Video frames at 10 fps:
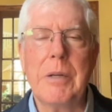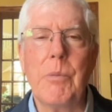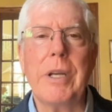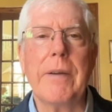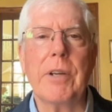We
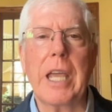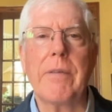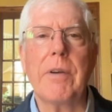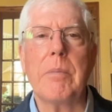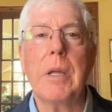never gave
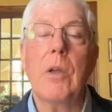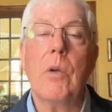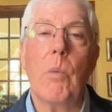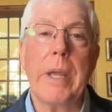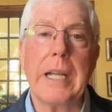up.
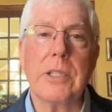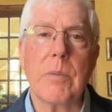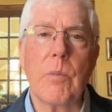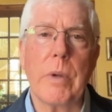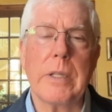We had
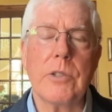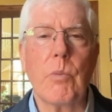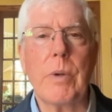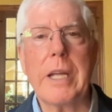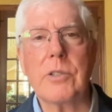some wins.
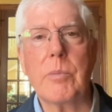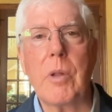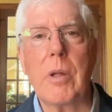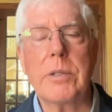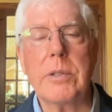We had some
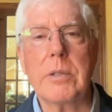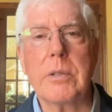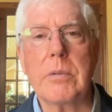losses. The